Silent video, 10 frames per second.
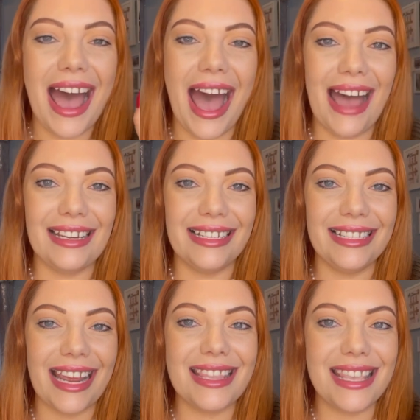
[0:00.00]
And
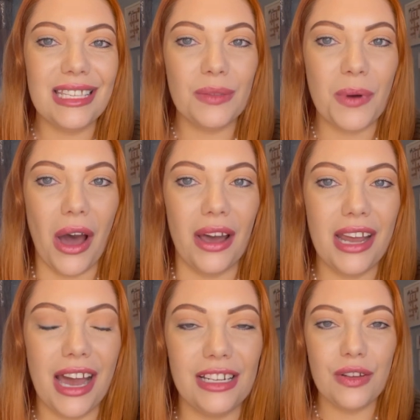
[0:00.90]
this one,
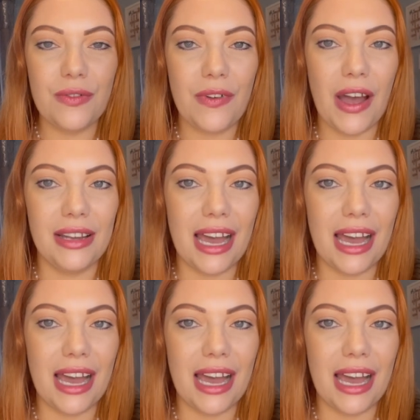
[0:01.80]
I do find,